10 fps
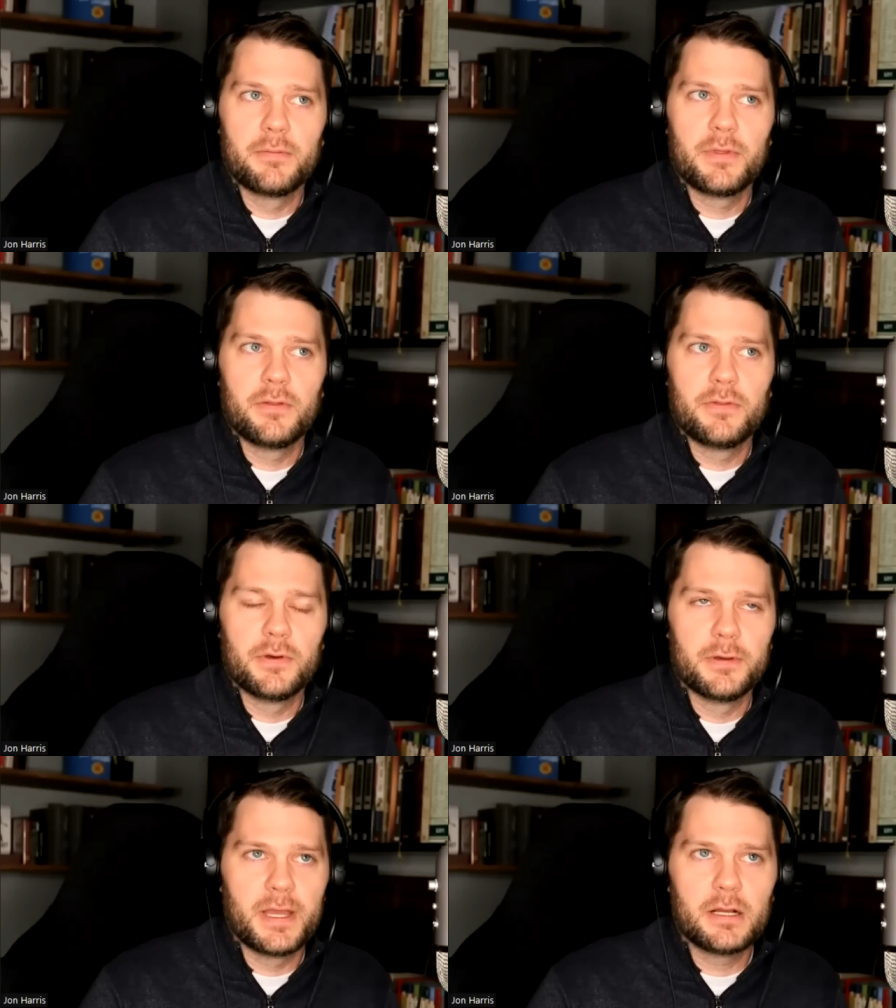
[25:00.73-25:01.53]
Uh, the,
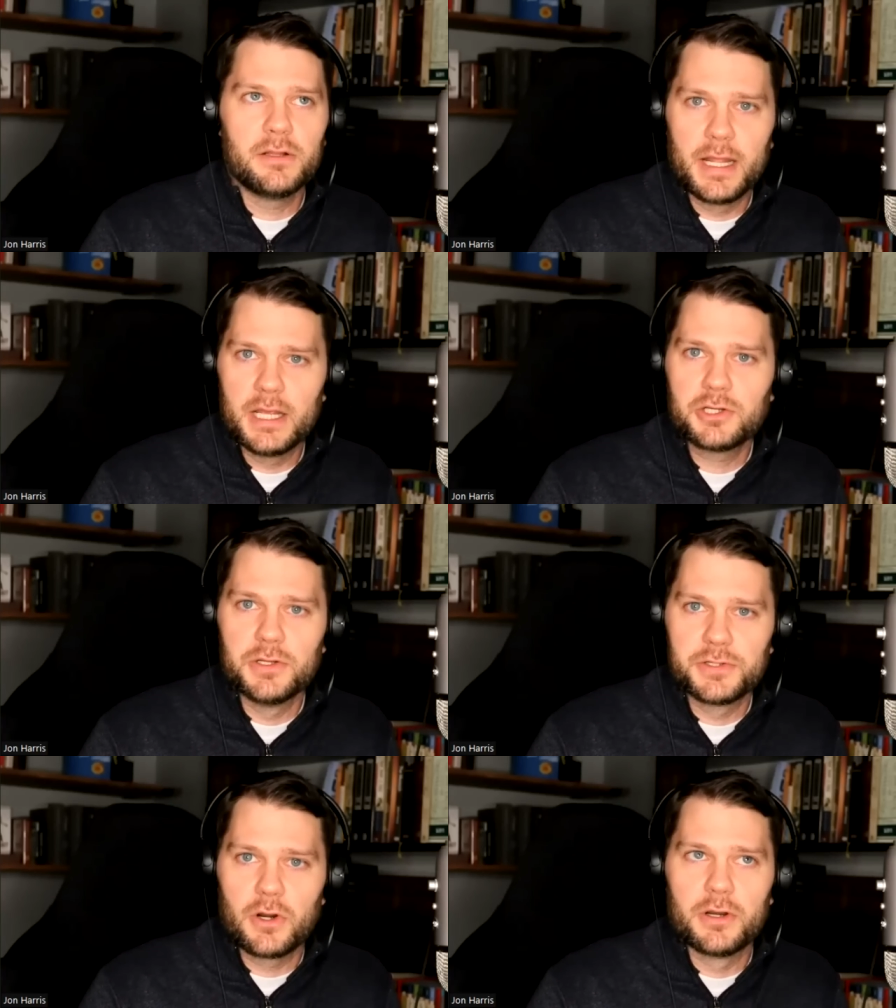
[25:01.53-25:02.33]
the
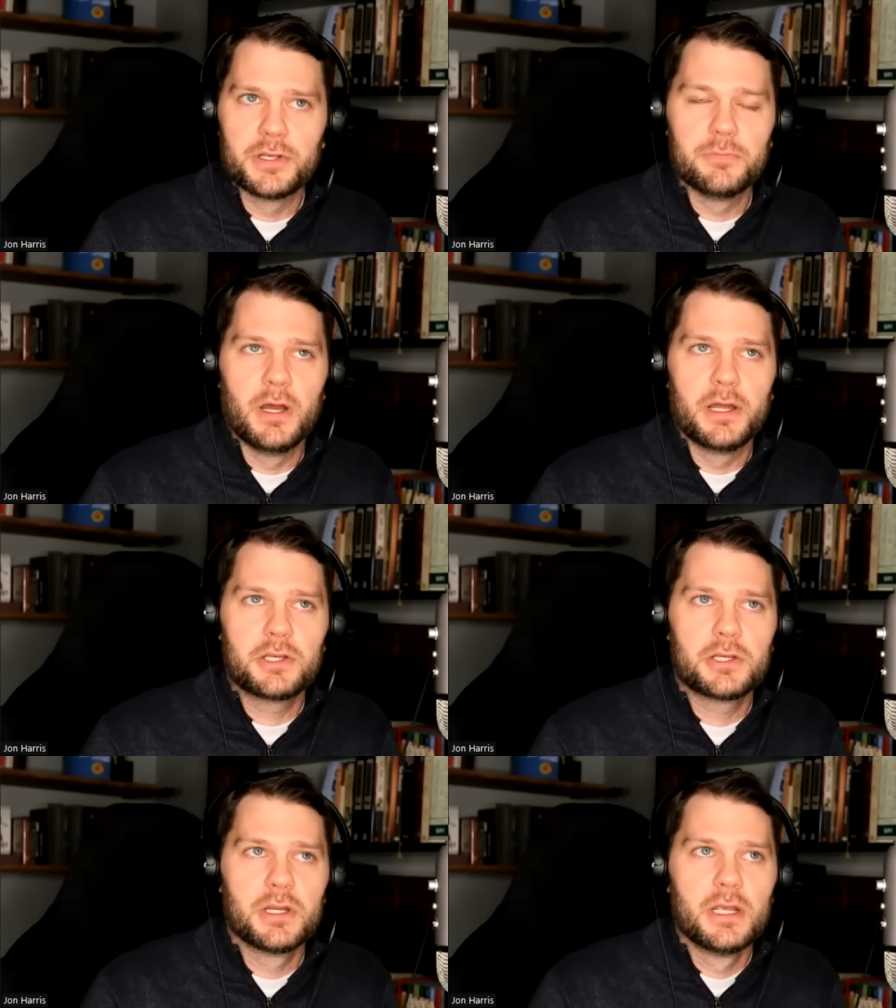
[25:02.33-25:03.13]
inclinations aren't as
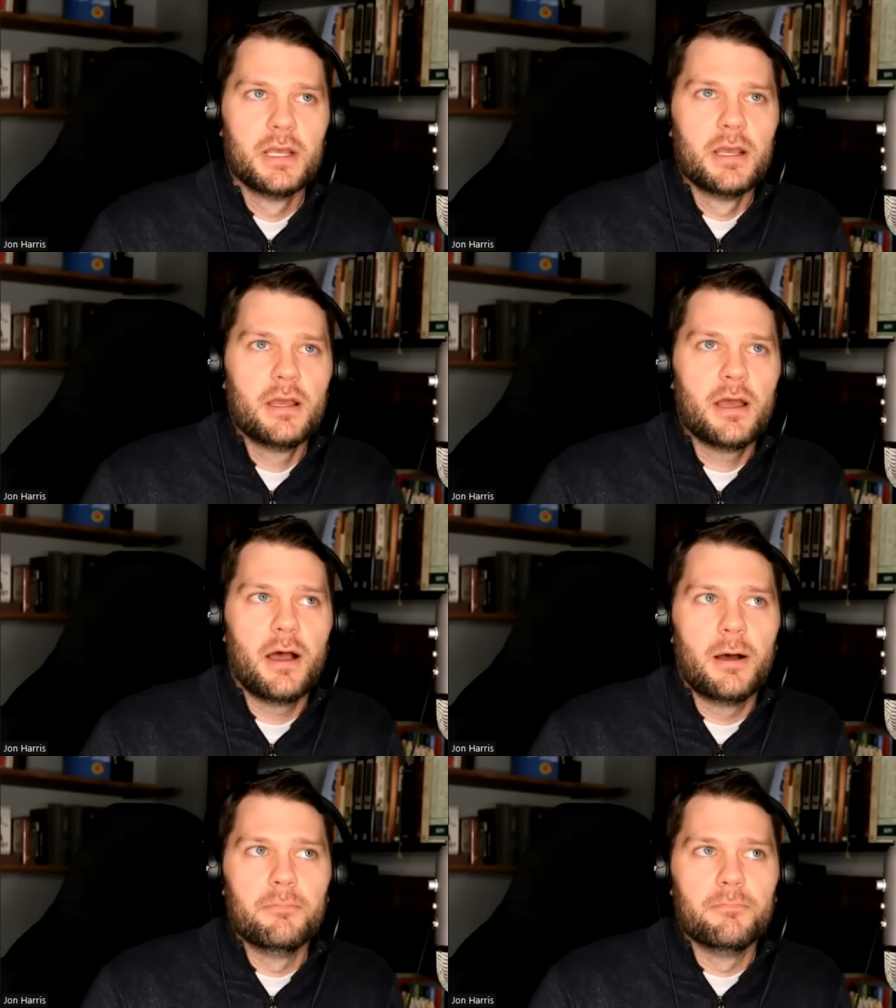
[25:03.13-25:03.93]
much.
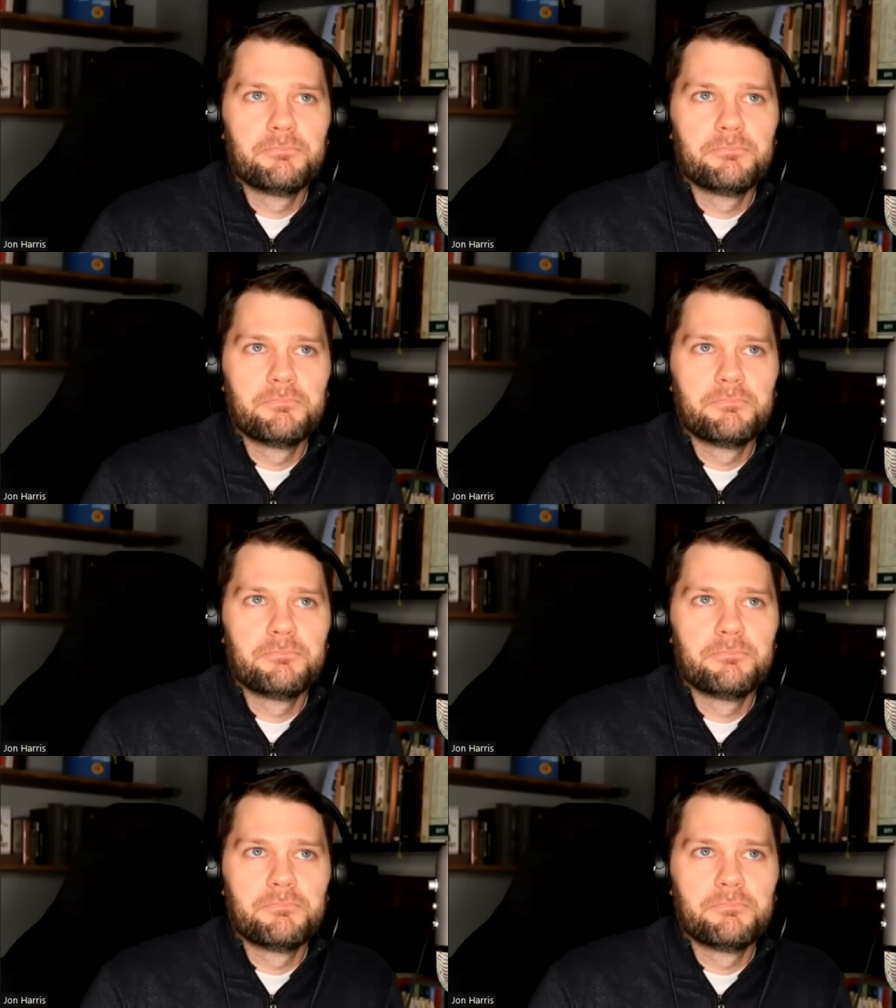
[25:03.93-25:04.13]
Um,